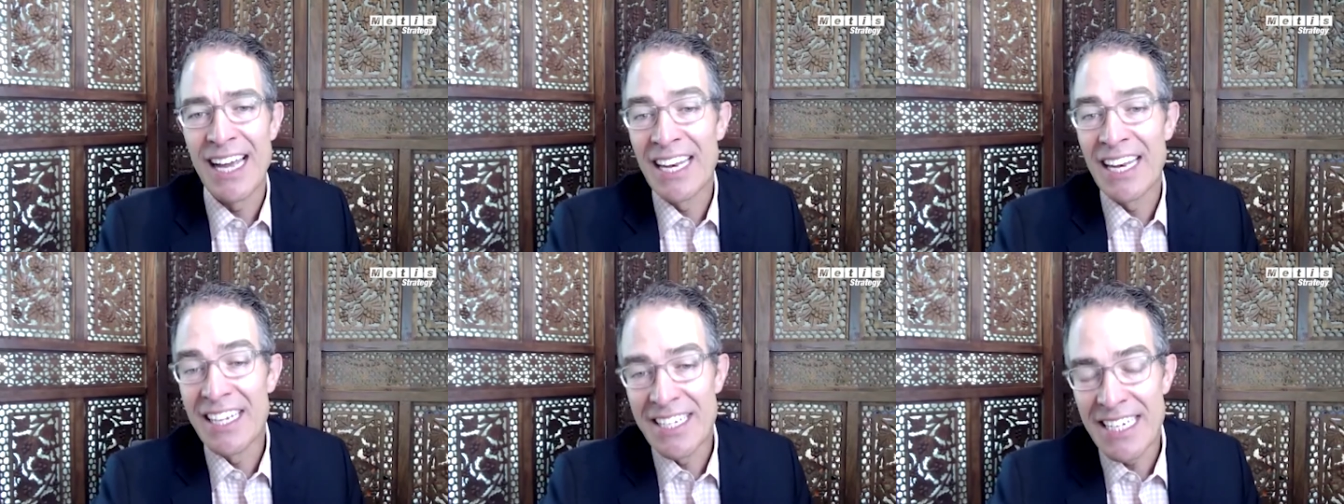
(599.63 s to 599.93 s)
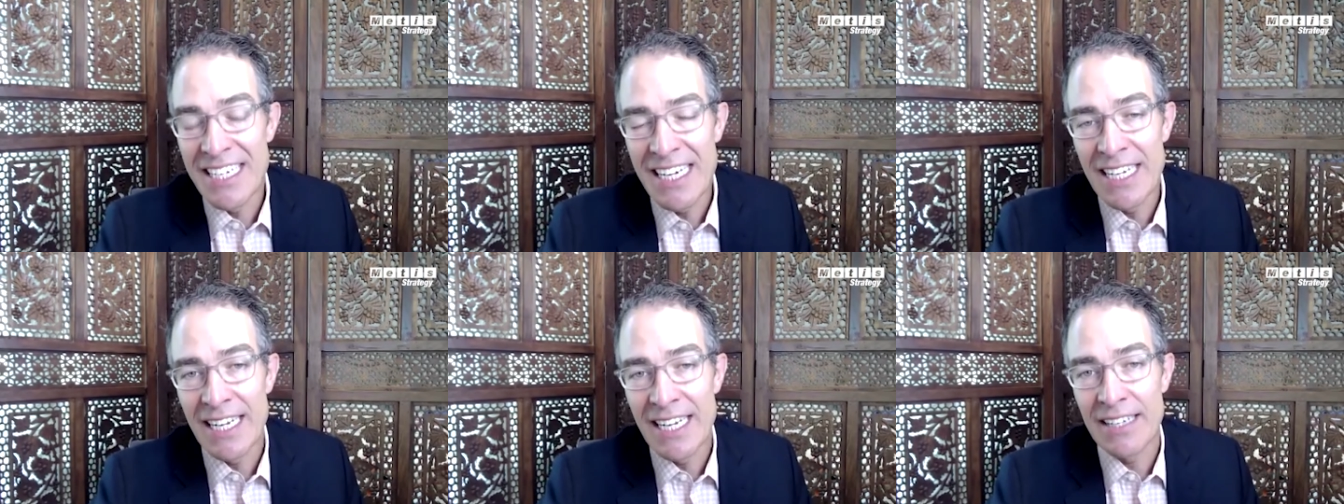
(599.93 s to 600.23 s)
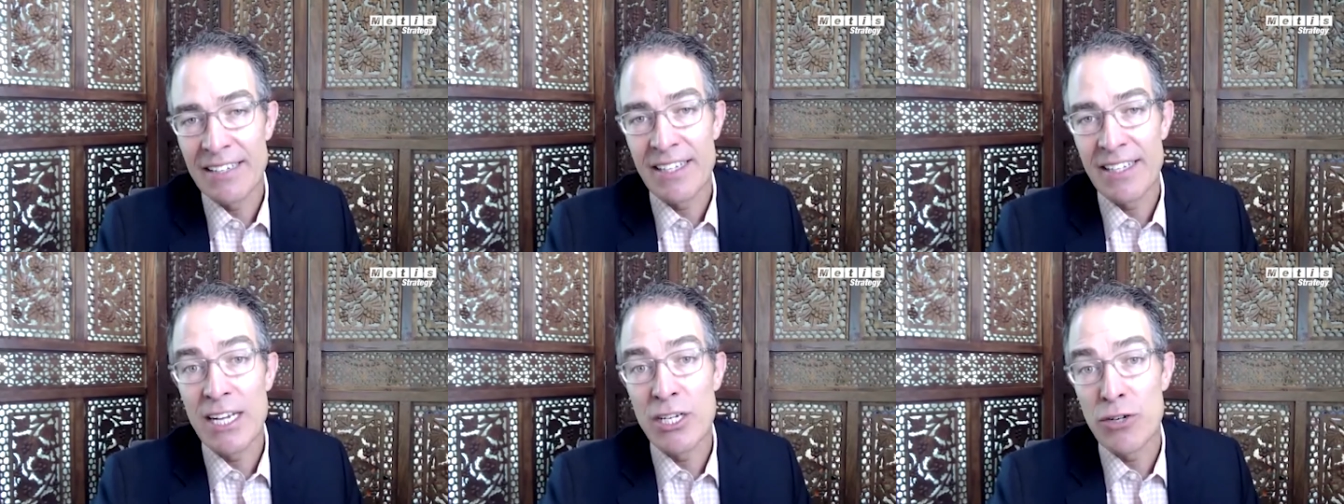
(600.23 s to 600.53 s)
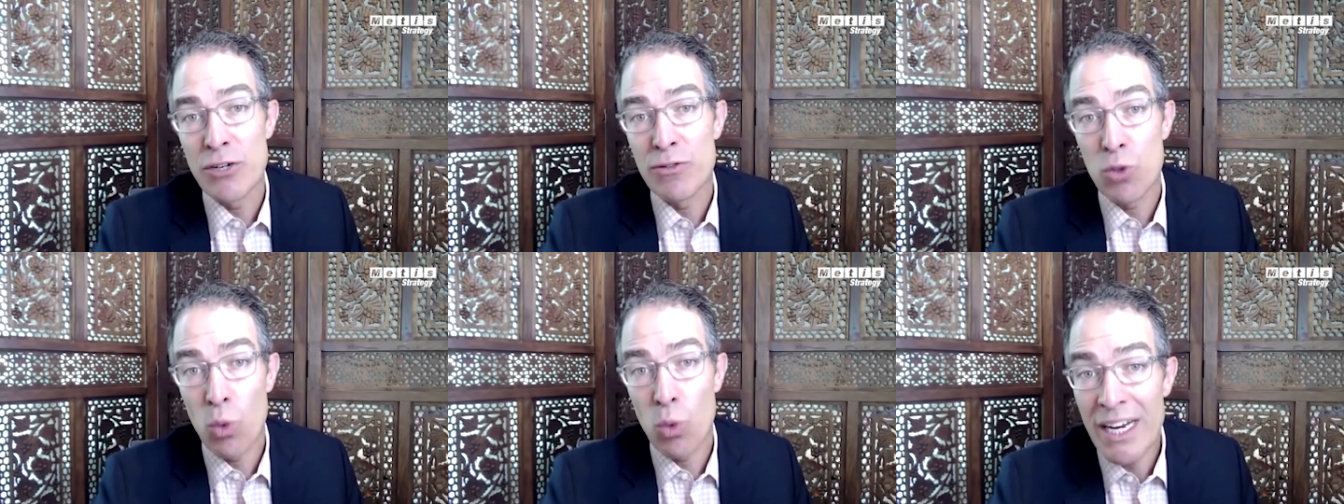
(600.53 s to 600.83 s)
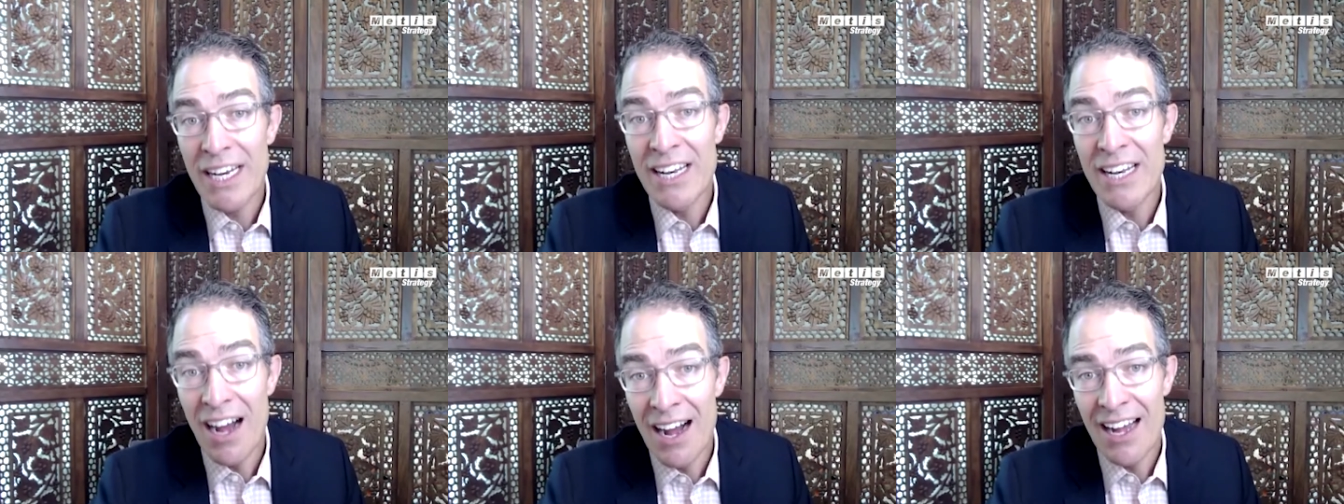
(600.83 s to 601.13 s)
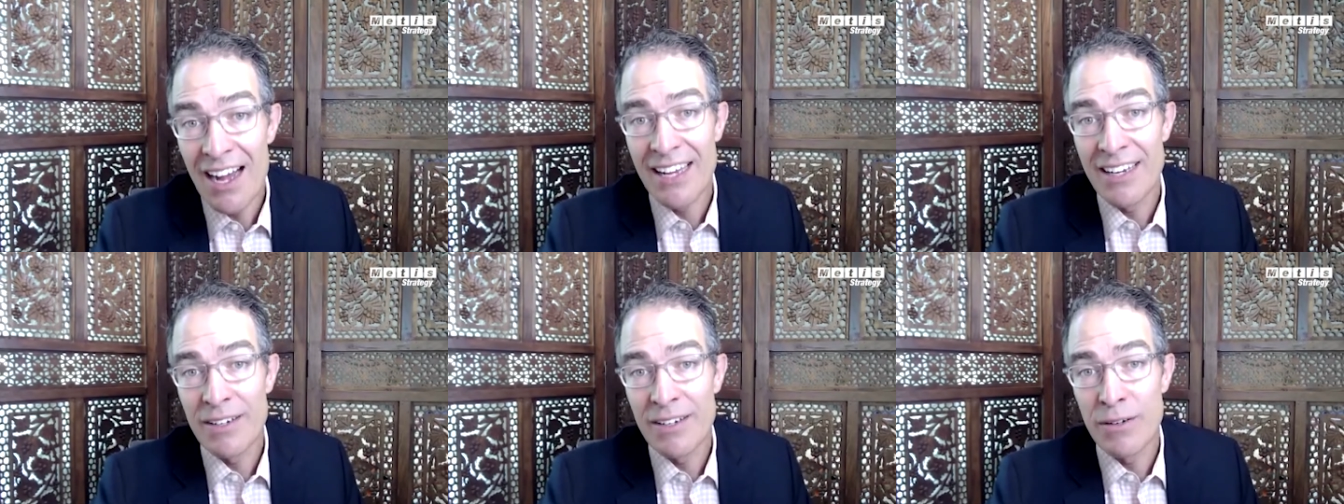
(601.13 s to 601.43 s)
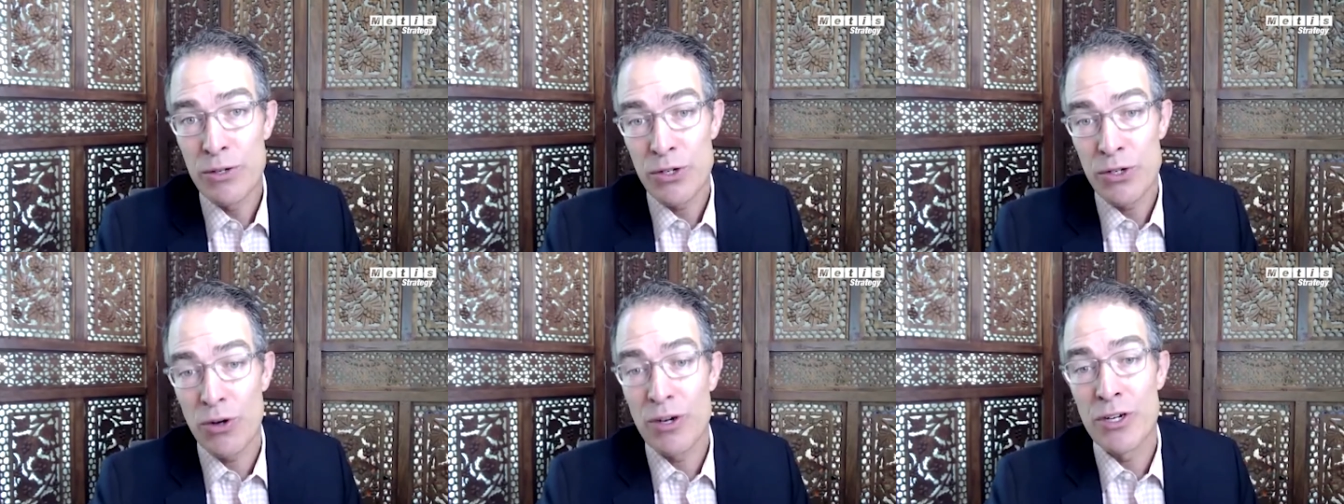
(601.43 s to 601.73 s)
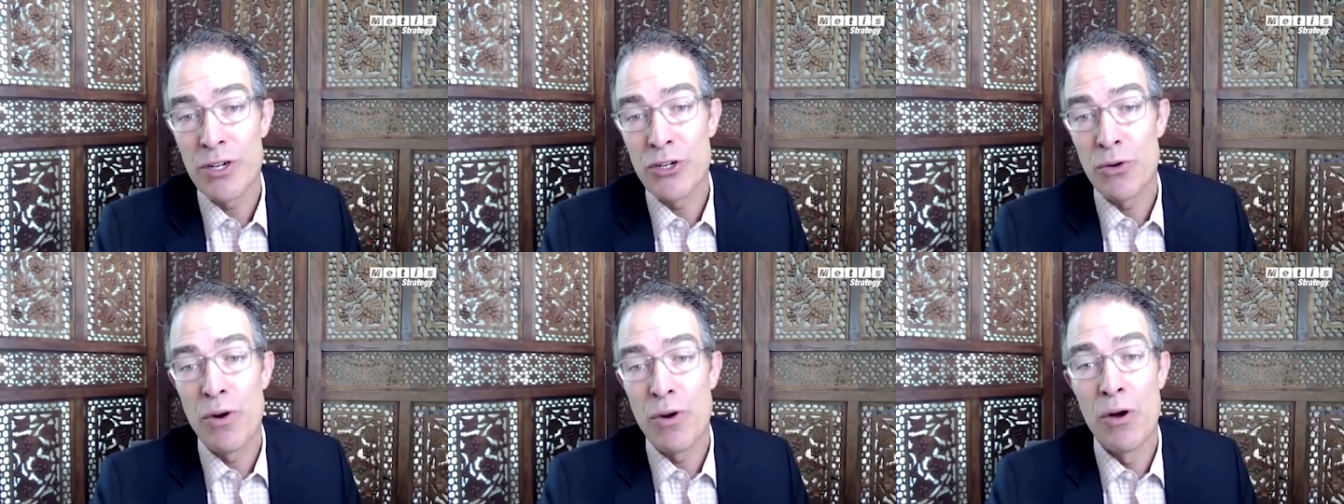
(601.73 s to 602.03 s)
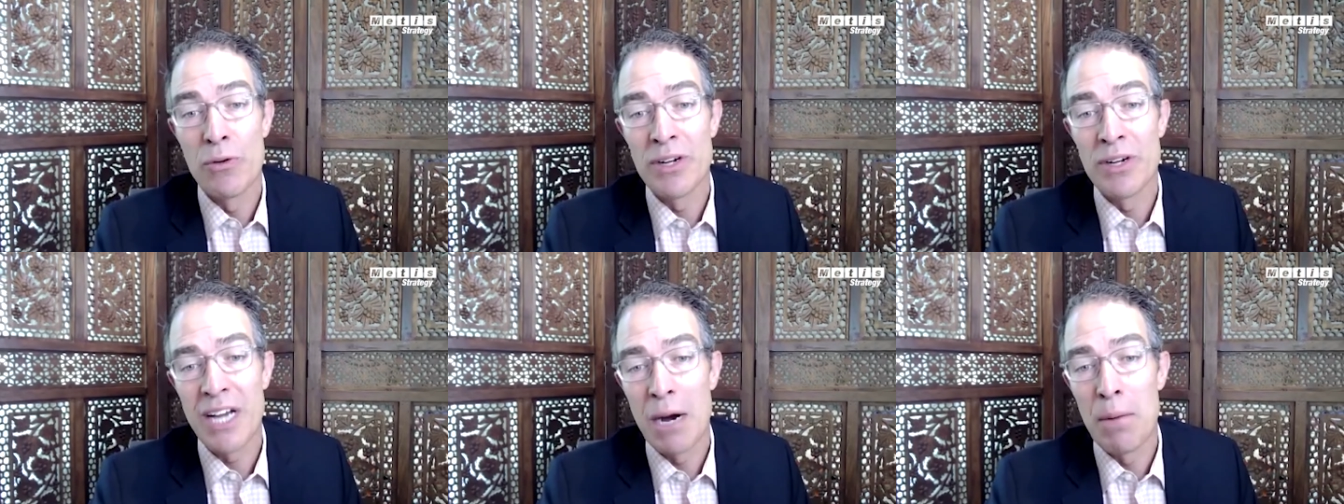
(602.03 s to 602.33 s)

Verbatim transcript: And indeed, at the age of 29, you started your own